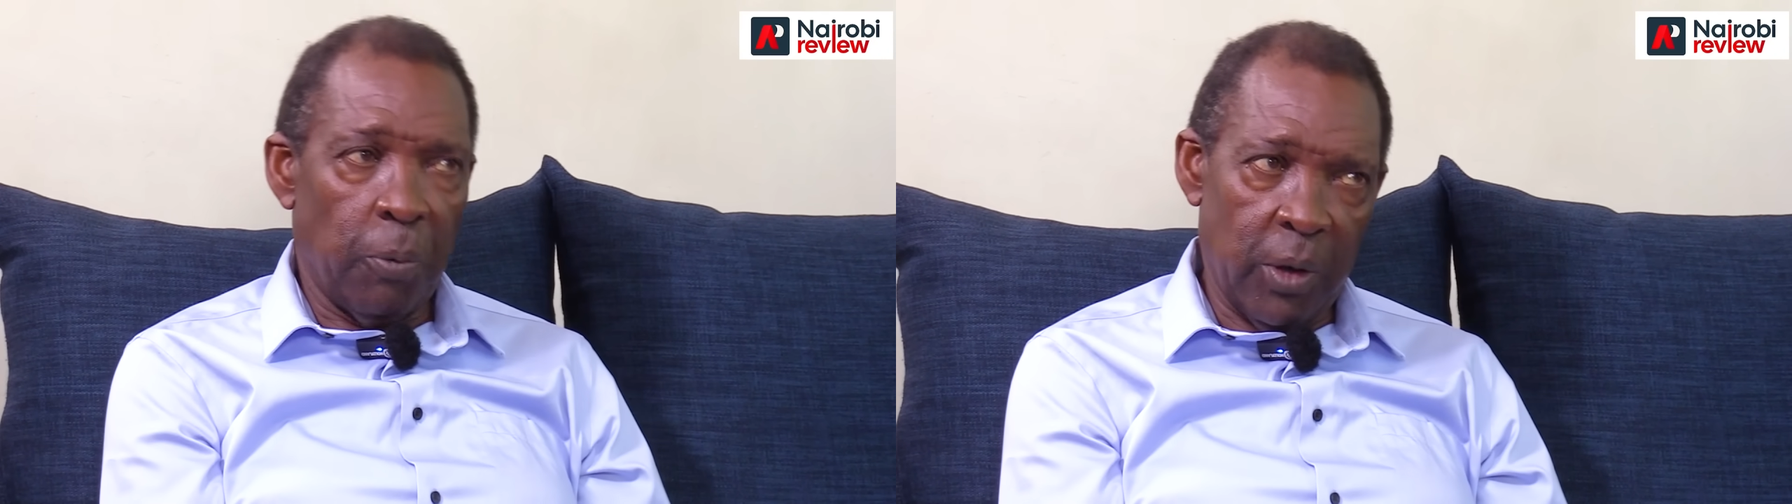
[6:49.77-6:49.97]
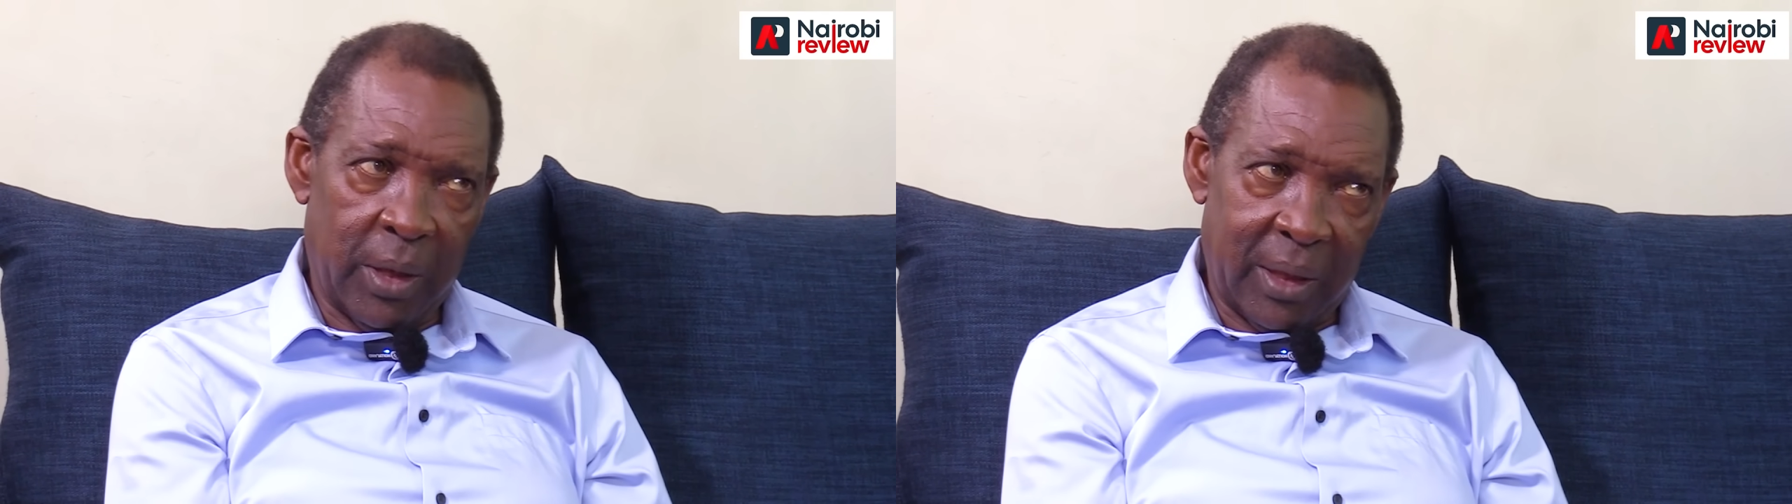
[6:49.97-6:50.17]

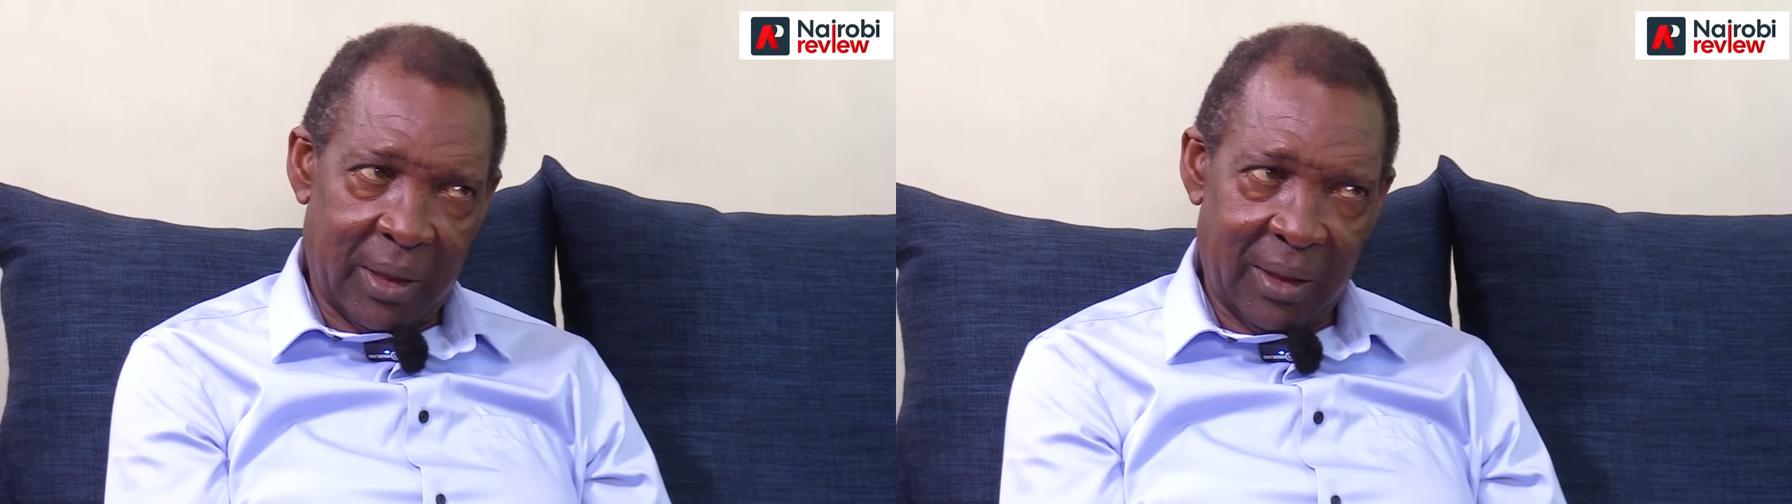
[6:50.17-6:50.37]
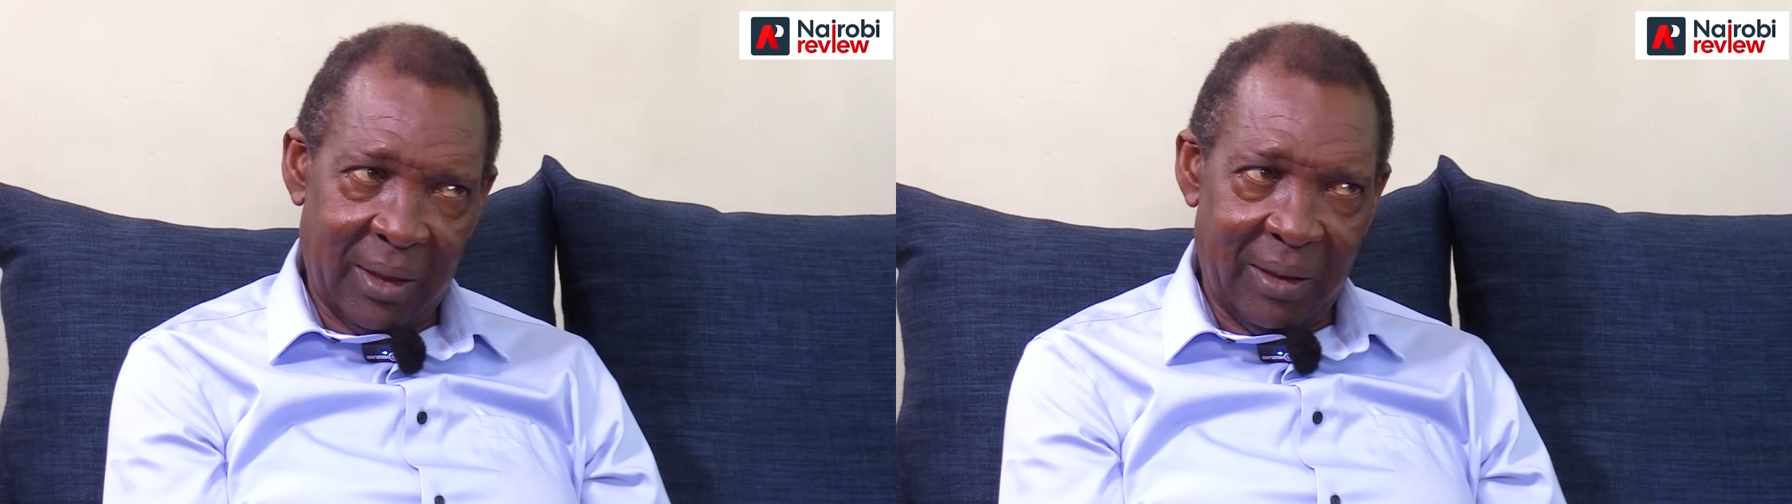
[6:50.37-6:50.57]

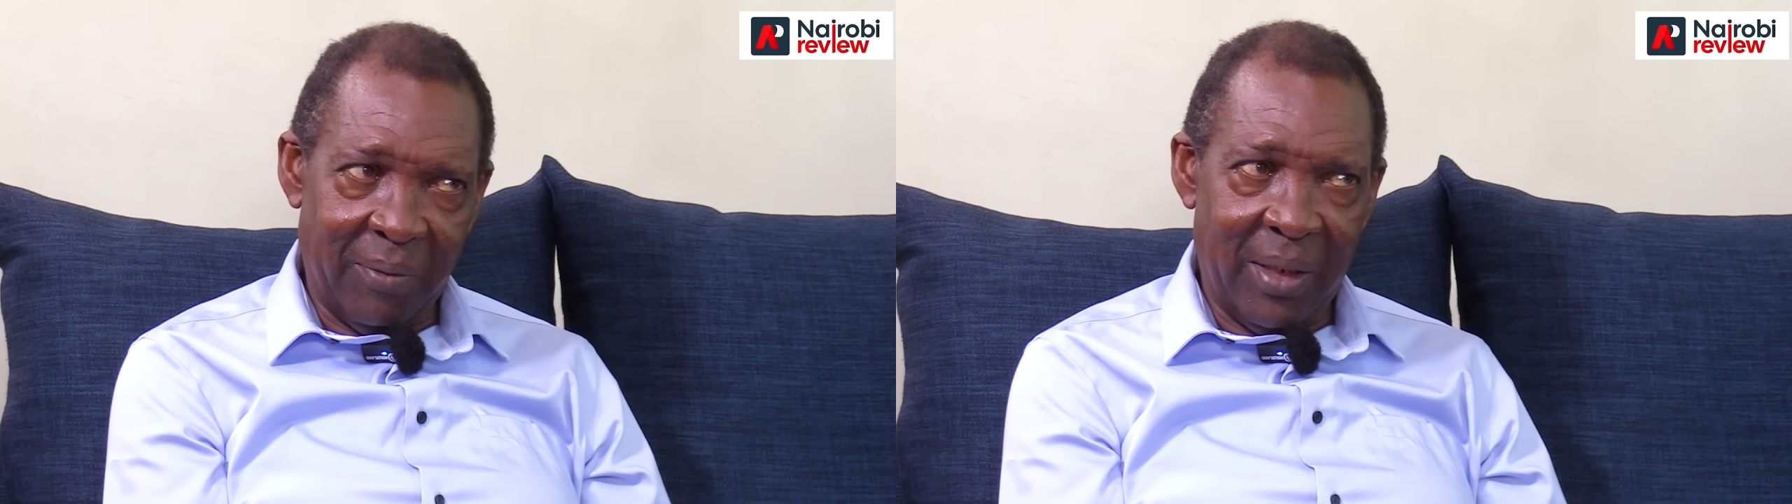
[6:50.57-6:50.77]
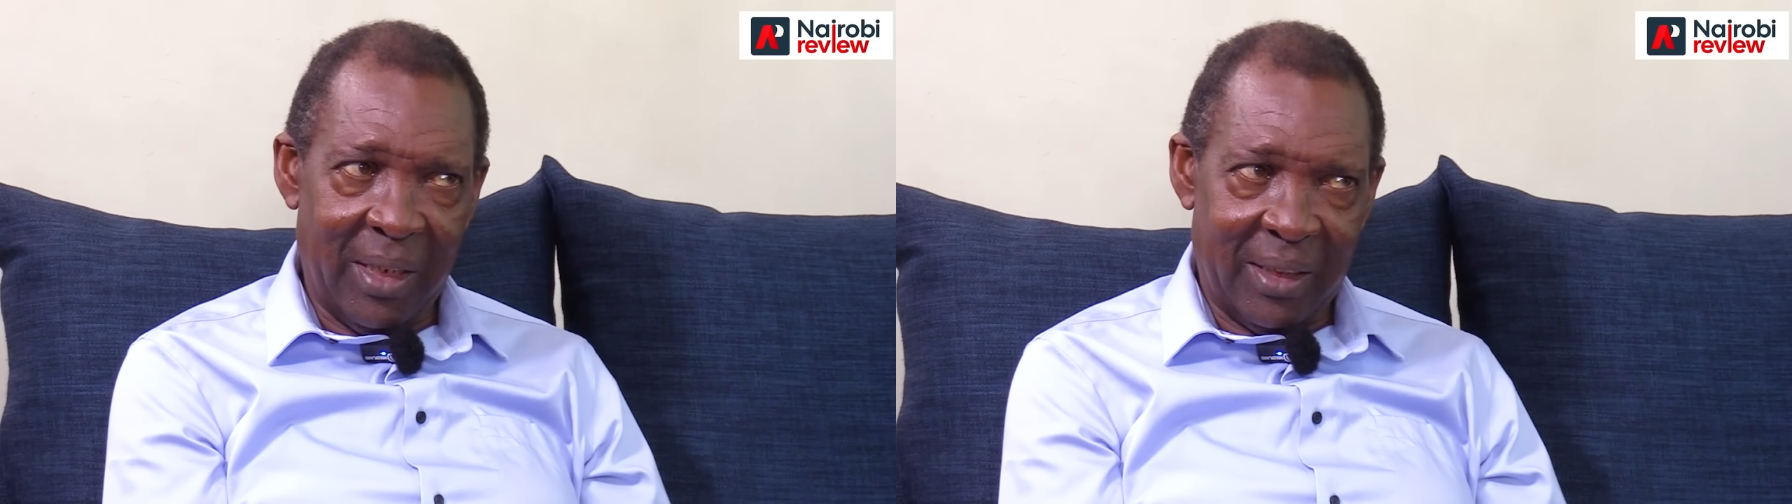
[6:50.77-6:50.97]
politics in the
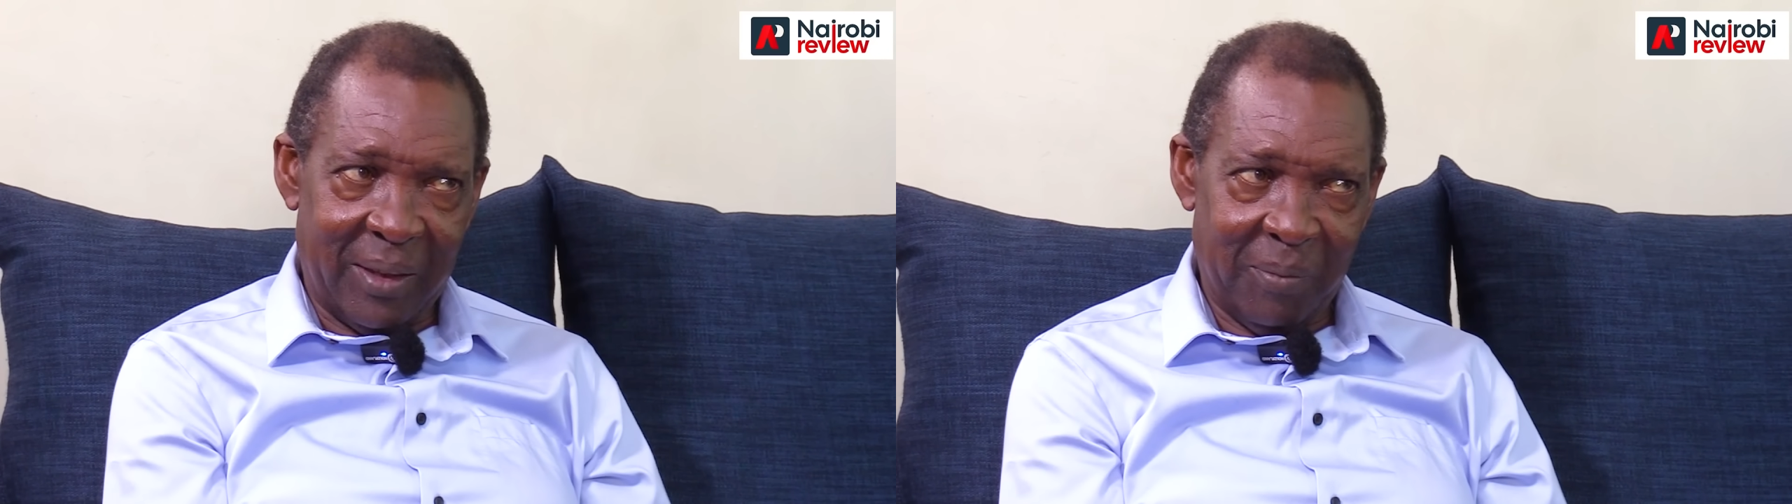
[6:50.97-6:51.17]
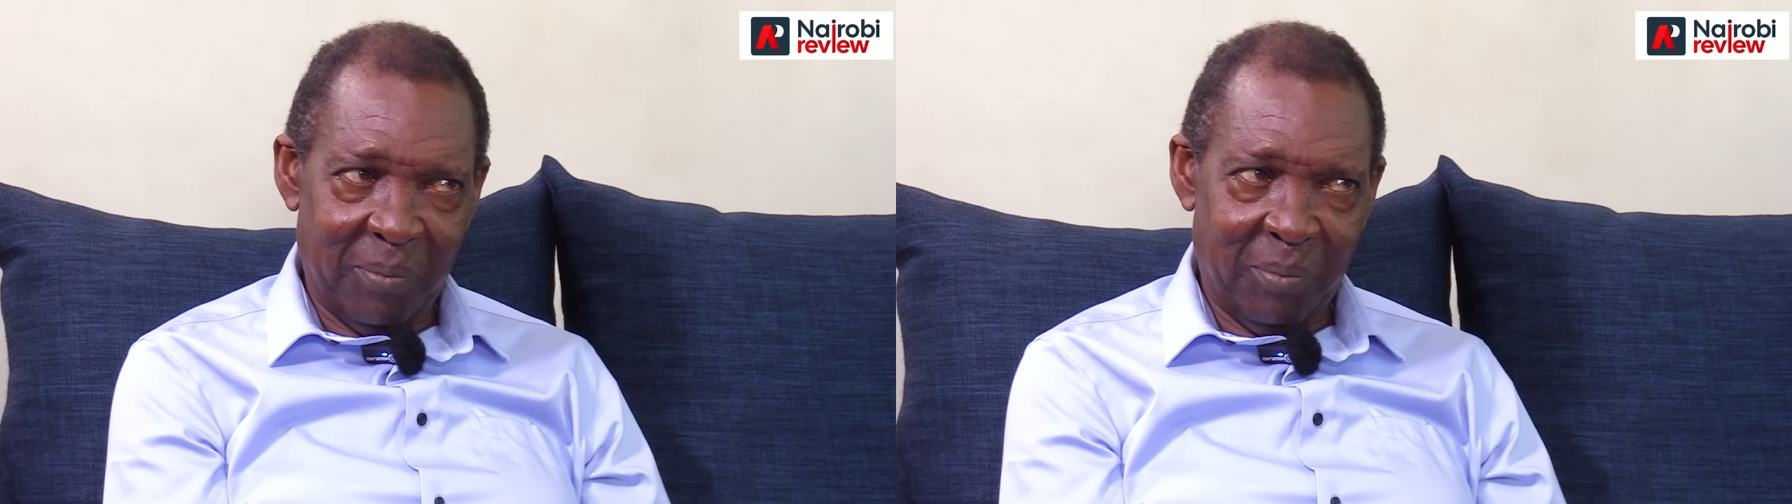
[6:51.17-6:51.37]
village,